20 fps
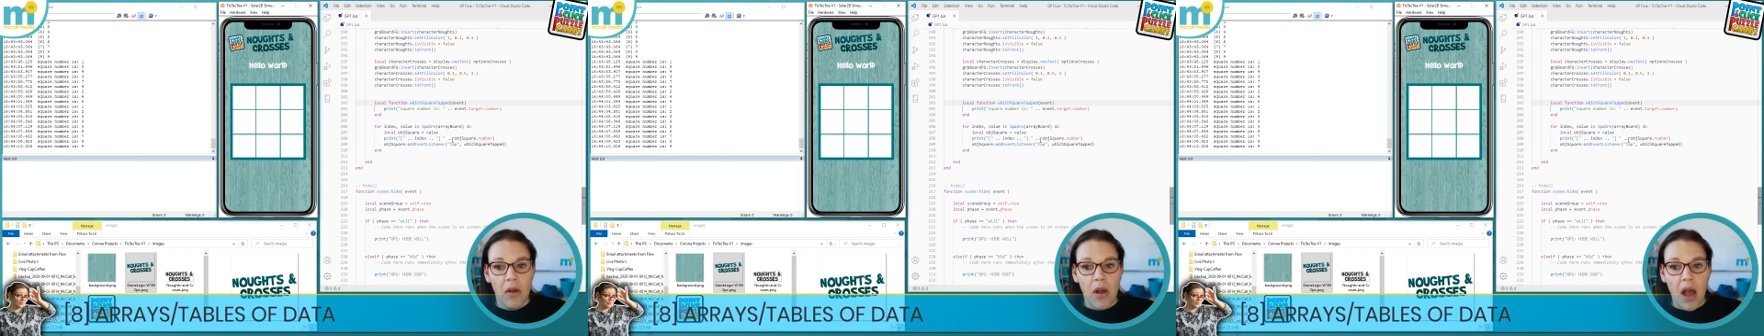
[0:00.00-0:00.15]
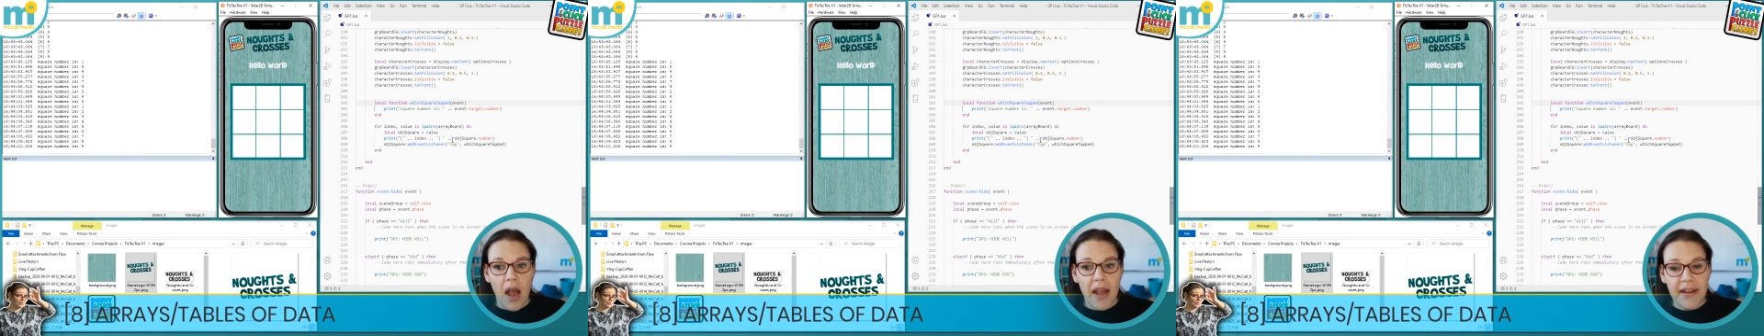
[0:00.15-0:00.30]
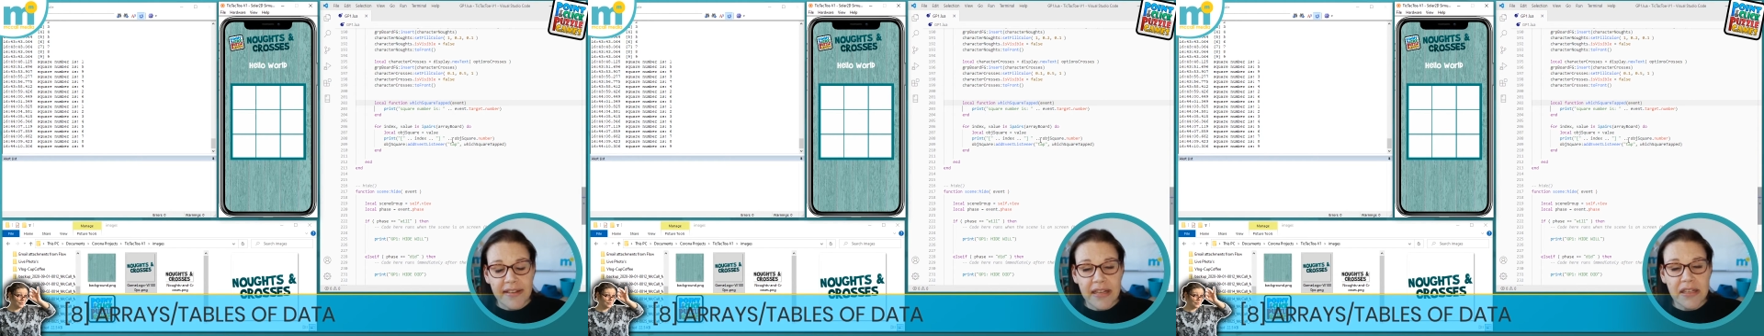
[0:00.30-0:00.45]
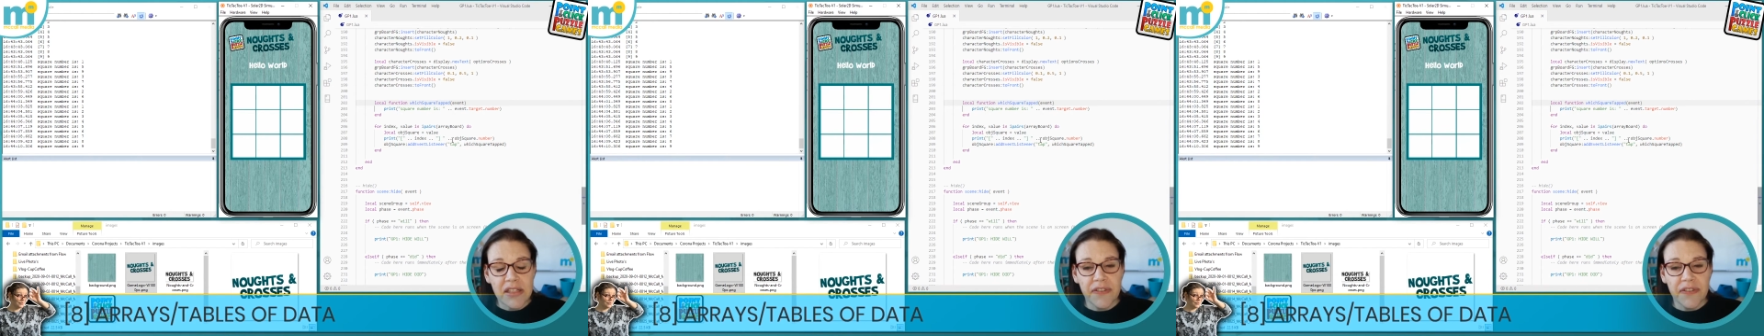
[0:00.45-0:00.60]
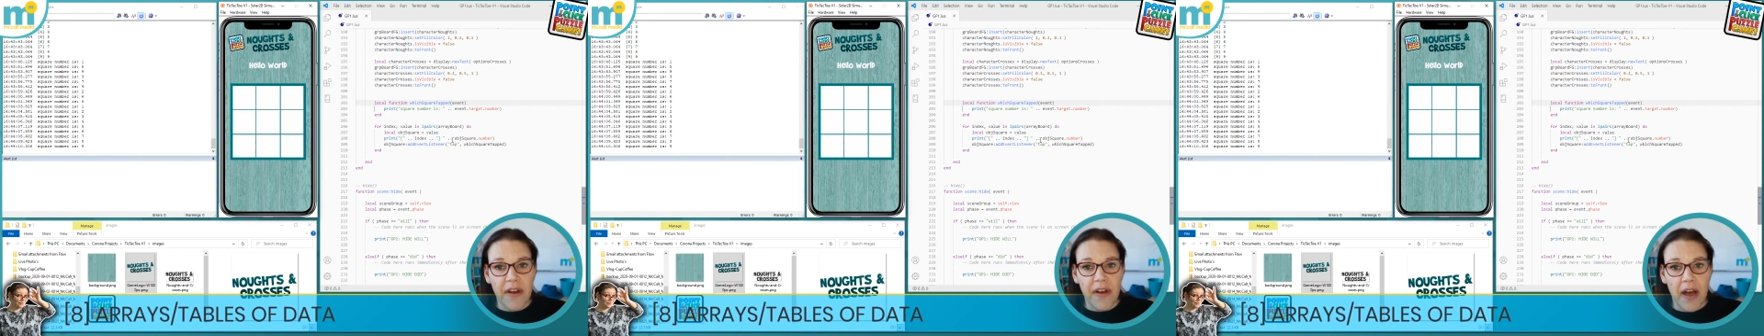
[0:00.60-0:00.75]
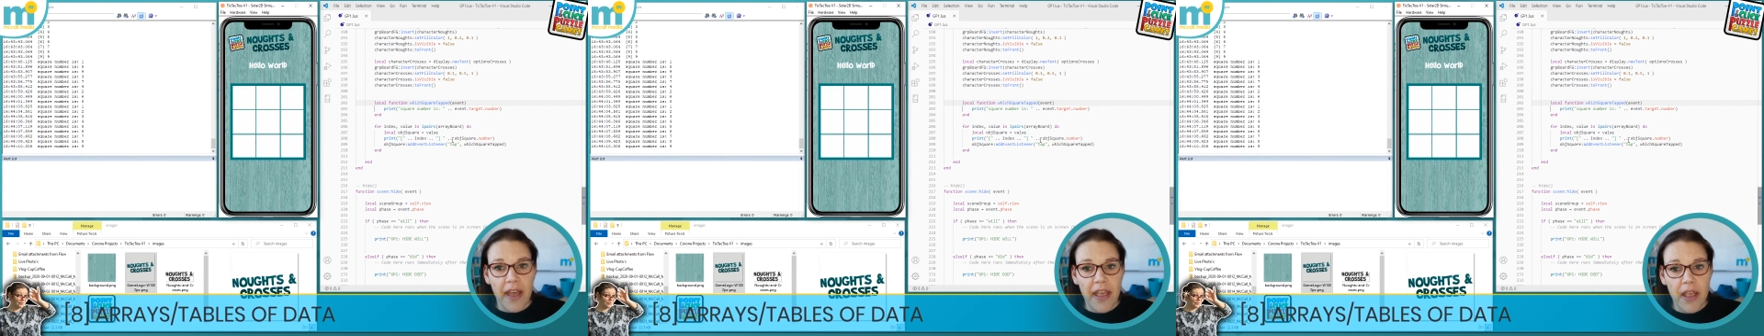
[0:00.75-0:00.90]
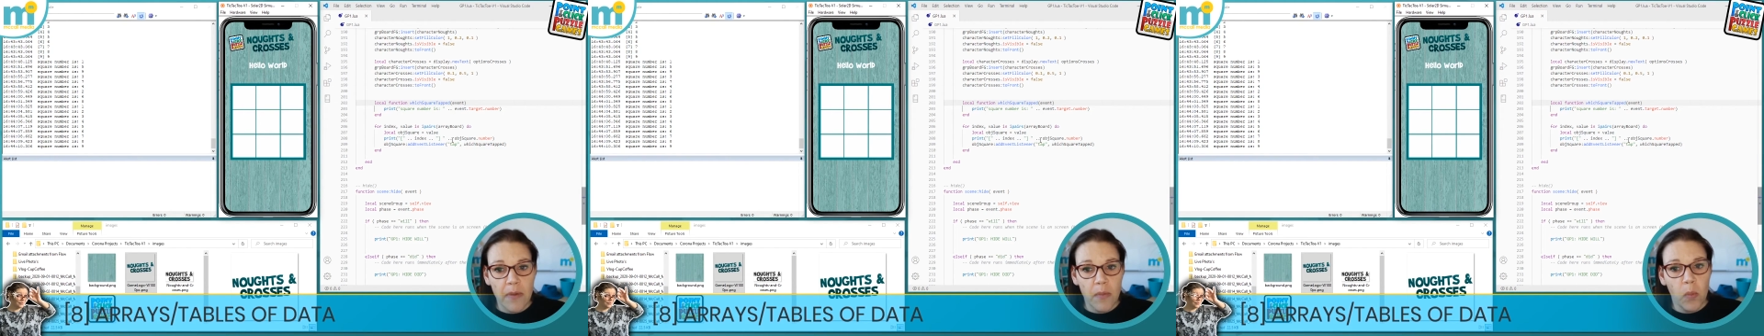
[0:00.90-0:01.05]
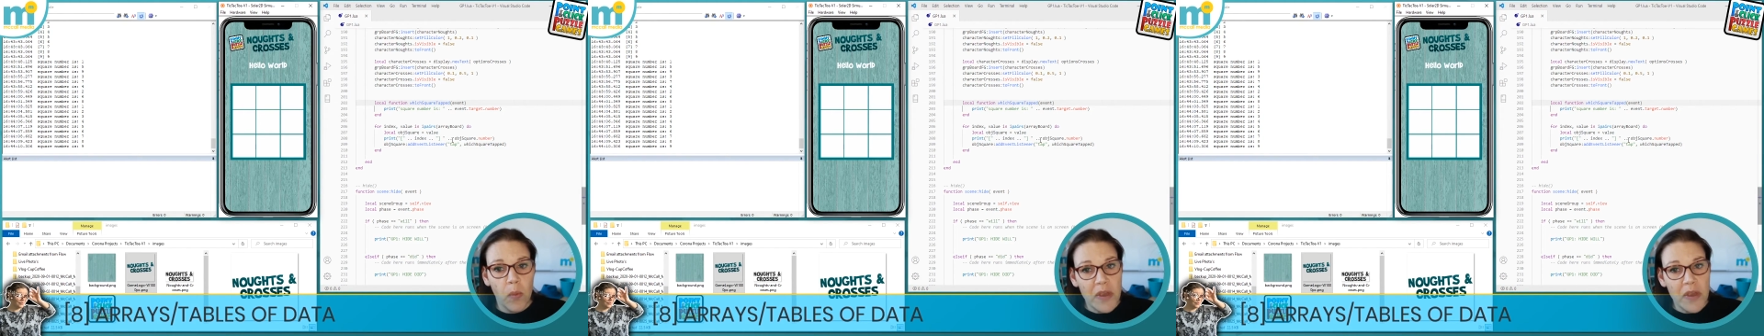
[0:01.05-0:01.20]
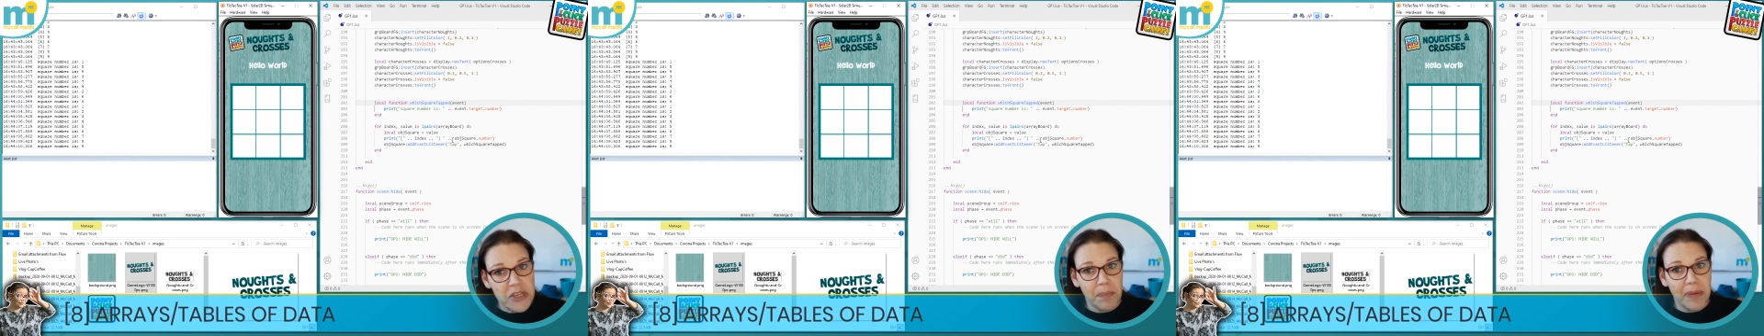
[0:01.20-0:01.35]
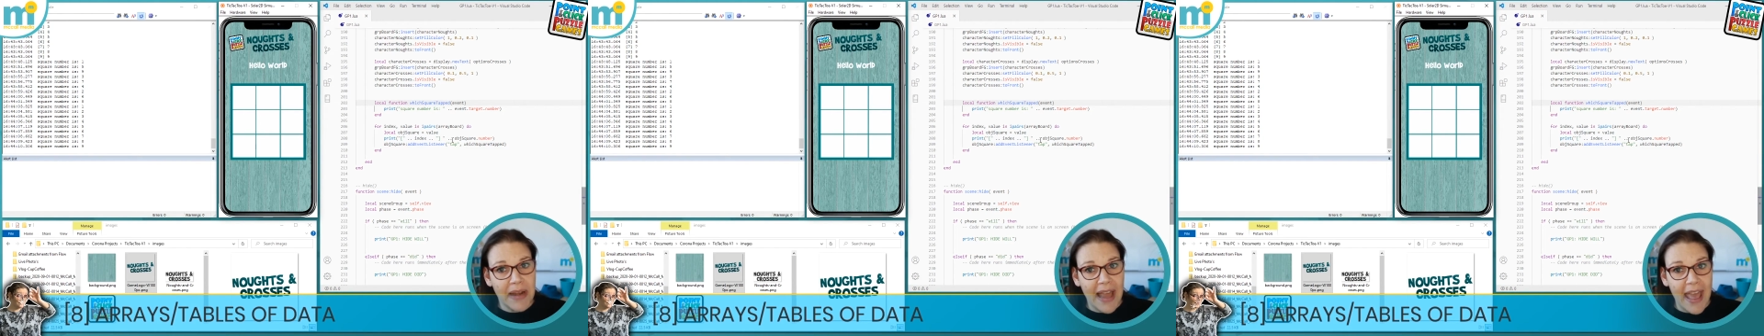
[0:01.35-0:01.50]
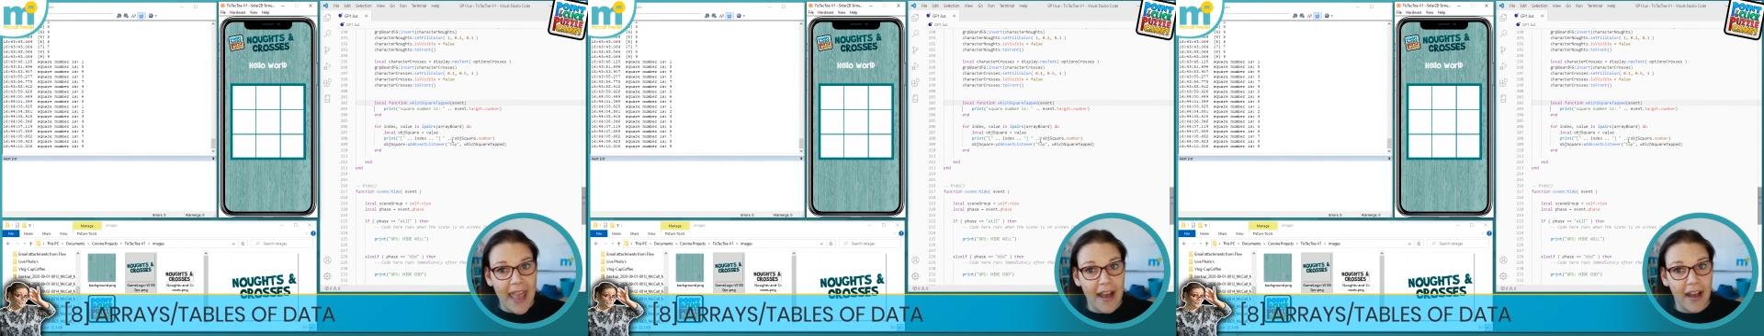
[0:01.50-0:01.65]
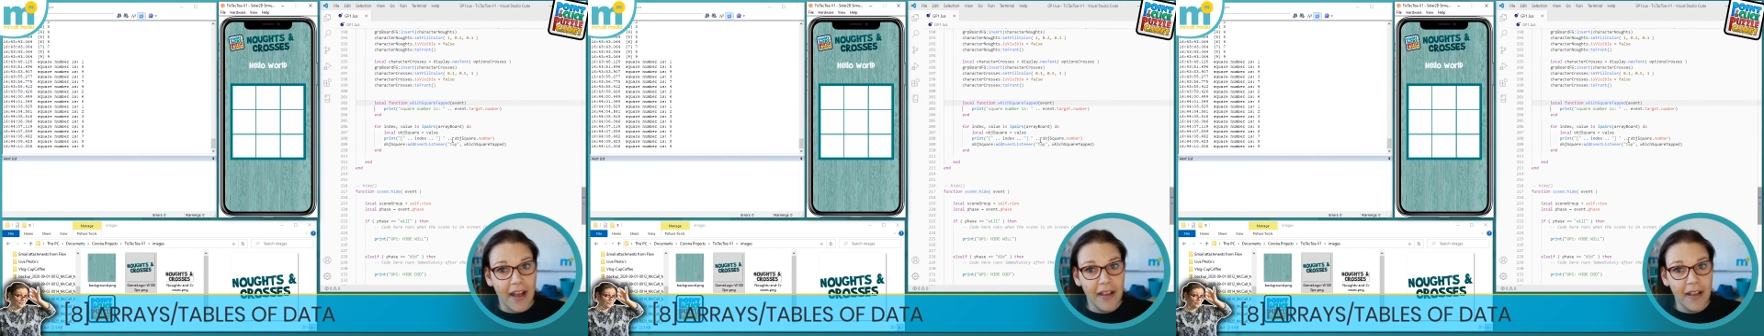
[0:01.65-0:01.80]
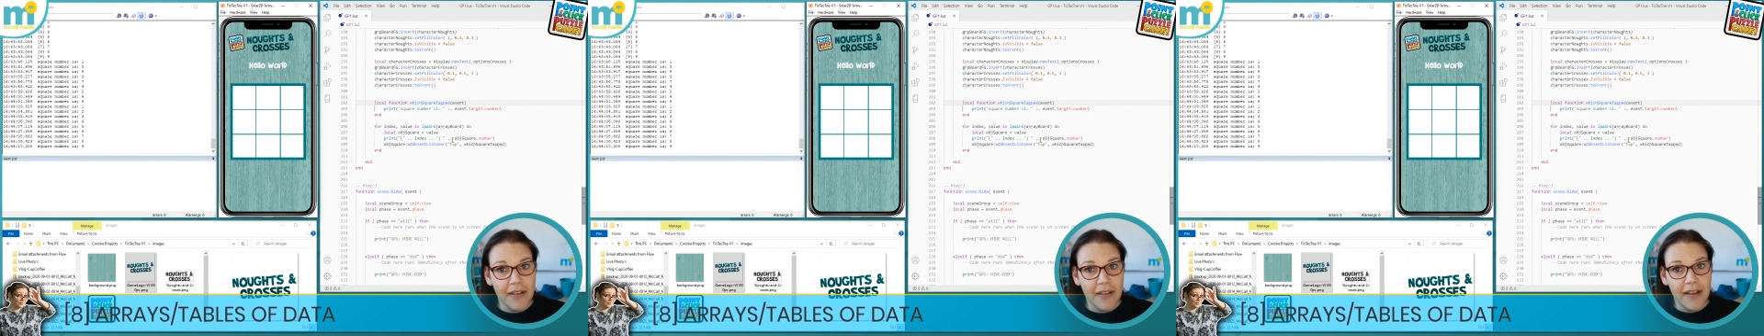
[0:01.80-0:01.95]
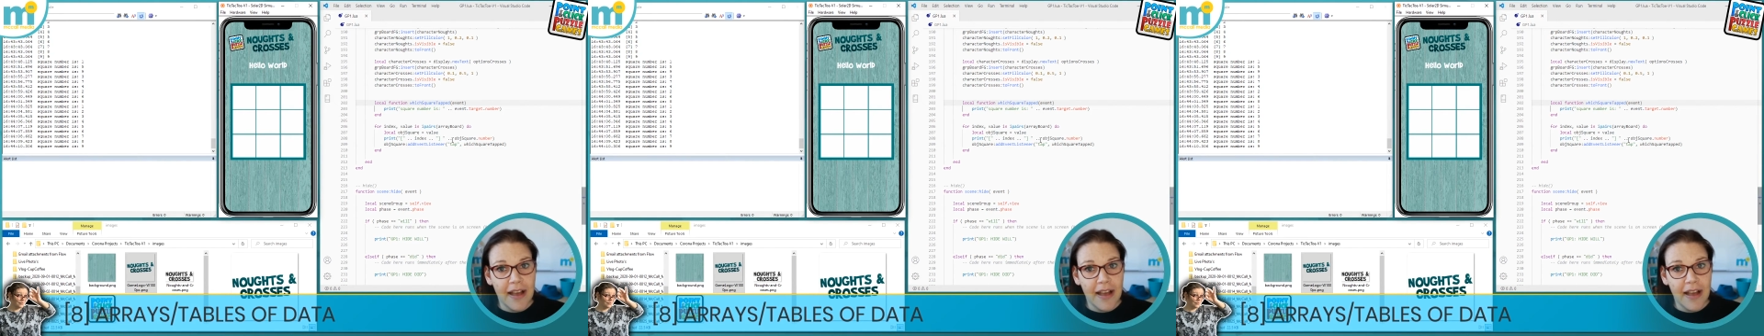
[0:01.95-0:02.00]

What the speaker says: identify which player